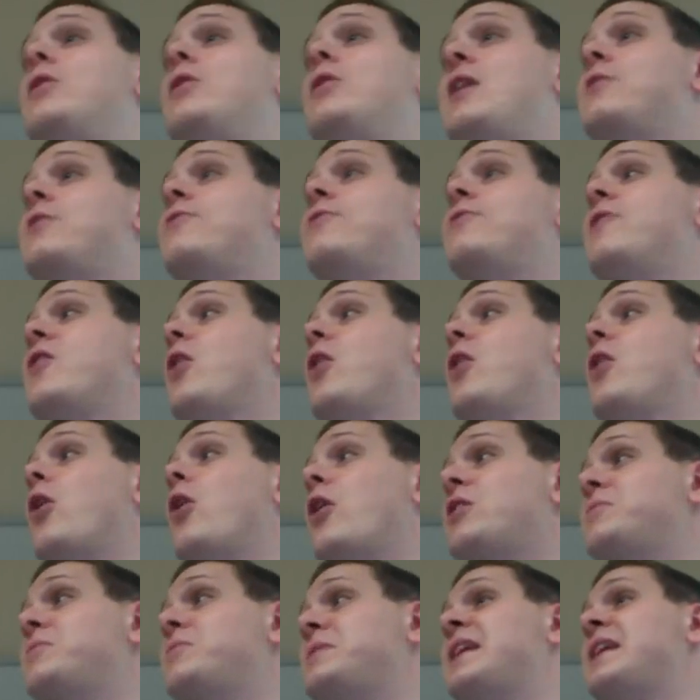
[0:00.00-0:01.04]
it's very
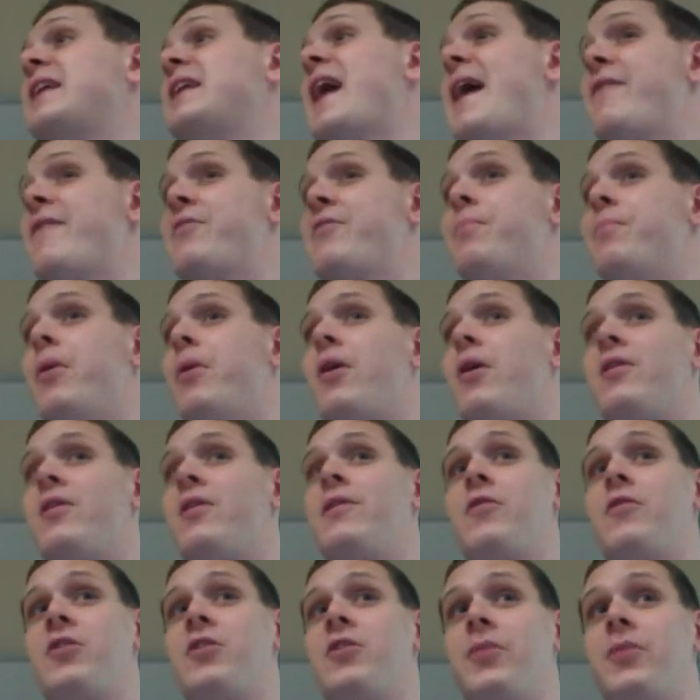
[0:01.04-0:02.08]
hard to get kicked out of the bar in
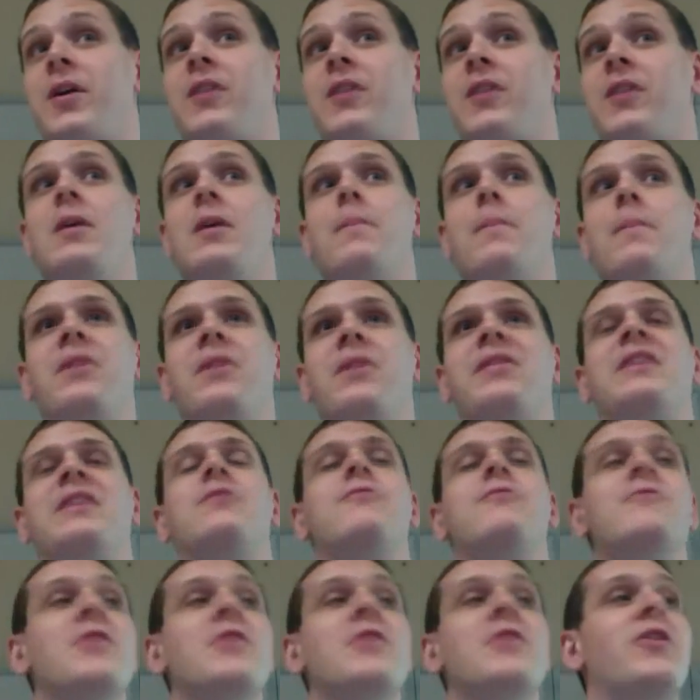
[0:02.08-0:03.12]
the first place, but
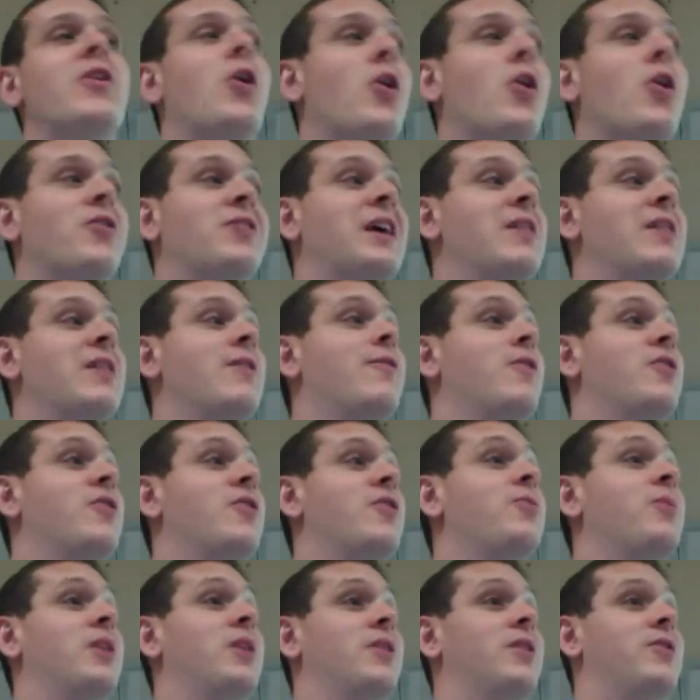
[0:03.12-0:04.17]
it's very hard to get in the
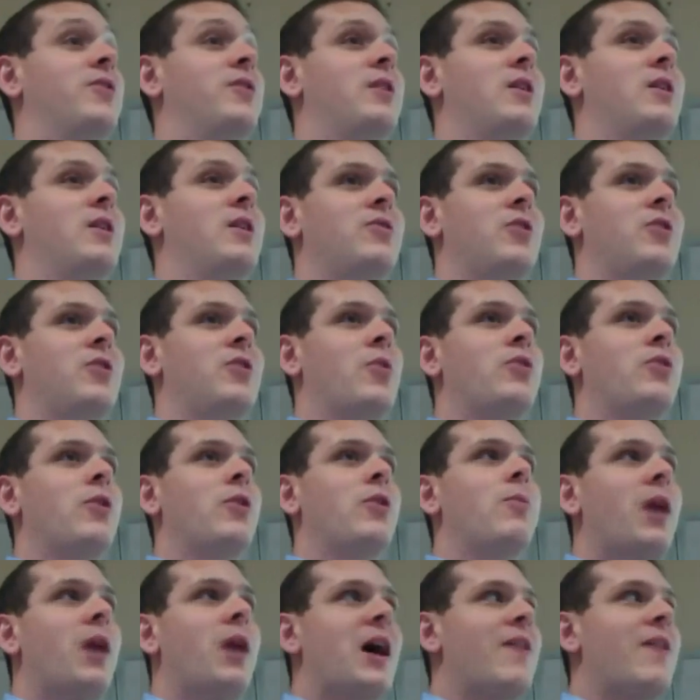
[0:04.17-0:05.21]
first place. So when
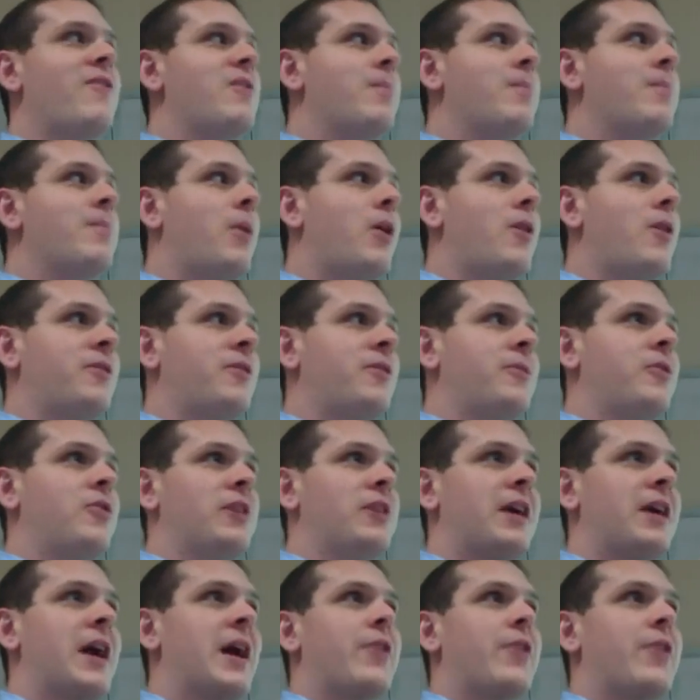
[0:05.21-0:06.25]
you apply for the bar, it's something
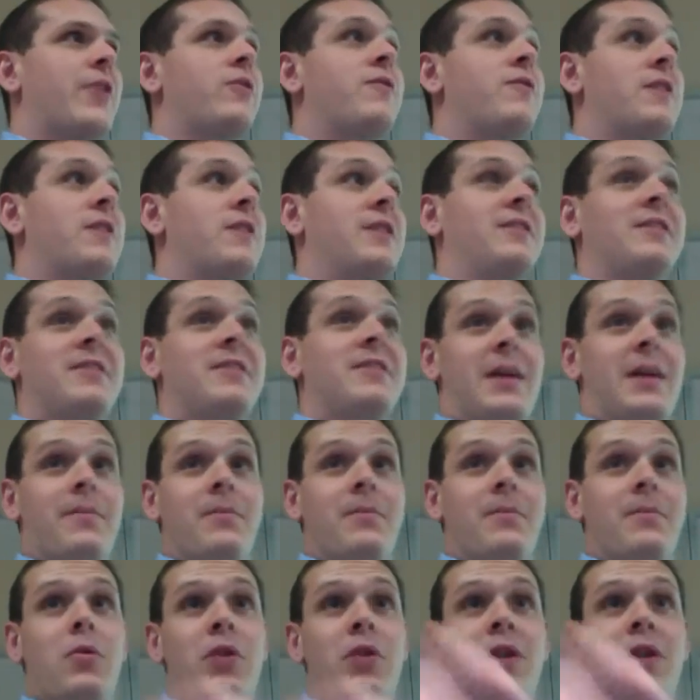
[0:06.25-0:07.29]
called a character and fitness exam.
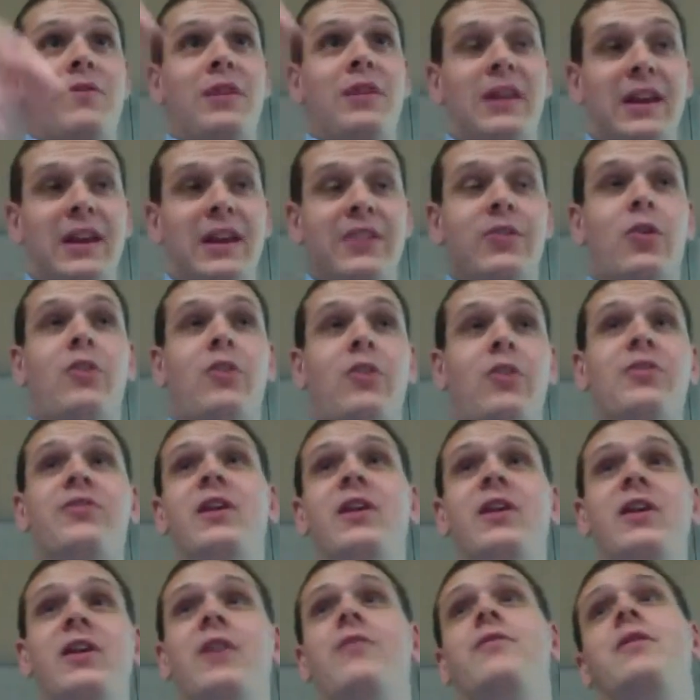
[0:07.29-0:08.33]
We have to list all this
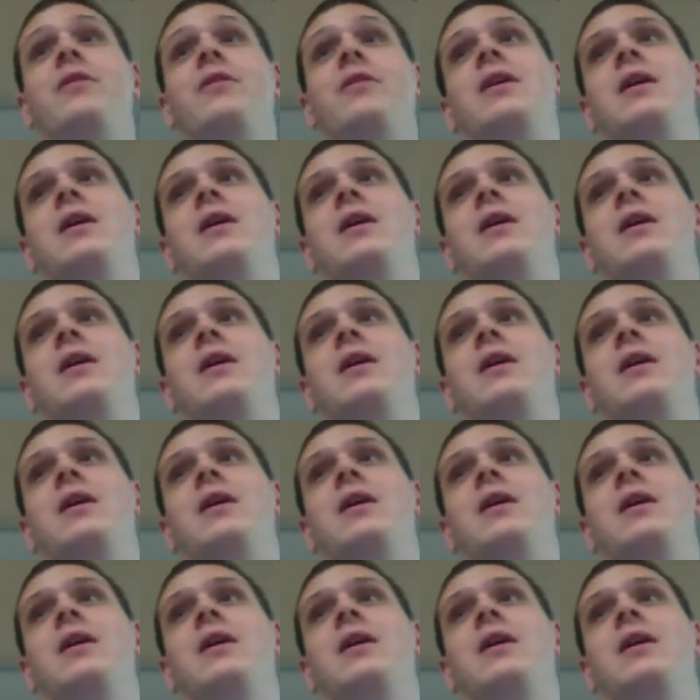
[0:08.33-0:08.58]
stuff